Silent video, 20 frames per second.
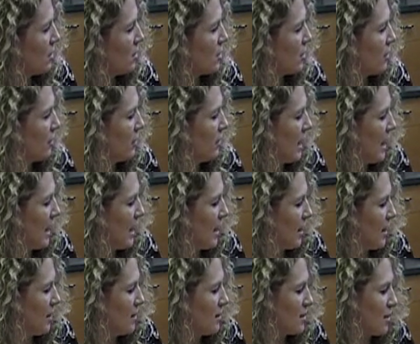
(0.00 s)
Certain
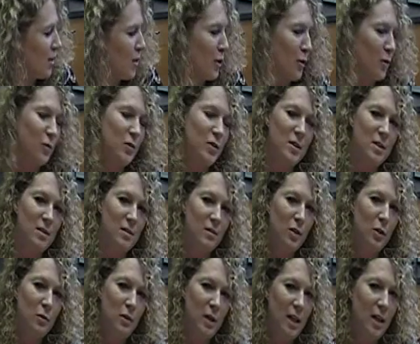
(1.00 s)
hands are
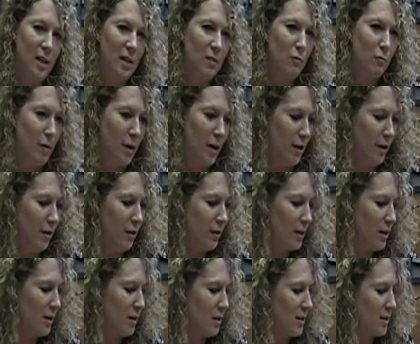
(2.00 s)
unique and rare
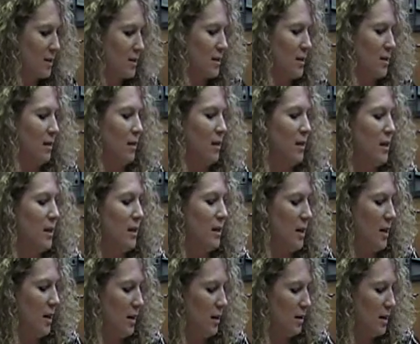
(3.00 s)
in this
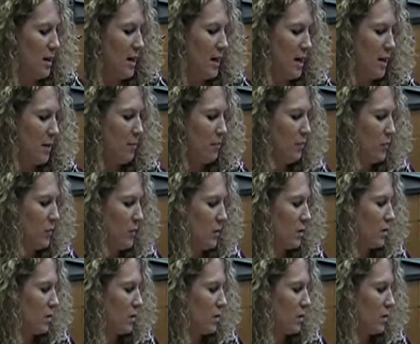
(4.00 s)
game.